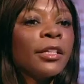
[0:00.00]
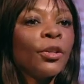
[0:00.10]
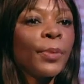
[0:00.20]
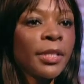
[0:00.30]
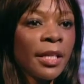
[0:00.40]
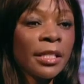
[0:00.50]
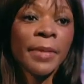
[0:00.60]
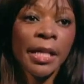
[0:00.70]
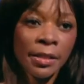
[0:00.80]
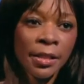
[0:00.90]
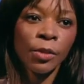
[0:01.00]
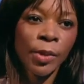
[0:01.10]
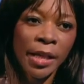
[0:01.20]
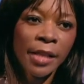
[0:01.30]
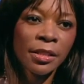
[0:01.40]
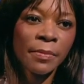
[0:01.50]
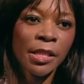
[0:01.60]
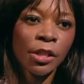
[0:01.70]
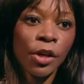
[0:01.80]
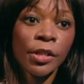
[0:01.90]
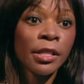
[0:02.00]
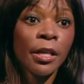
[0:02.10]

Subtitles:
tell you precisely, but I can tell you what the estimates are.